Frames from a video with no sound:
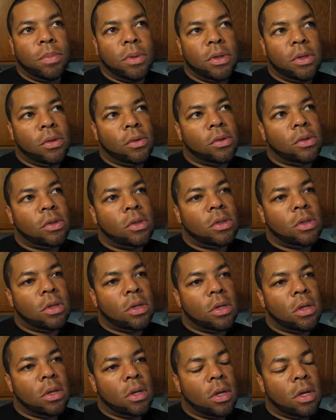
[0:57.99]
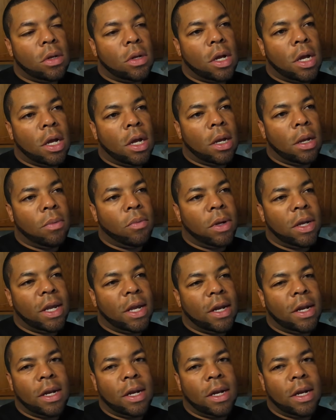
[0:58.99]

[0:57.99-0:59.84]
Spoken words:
boots. We get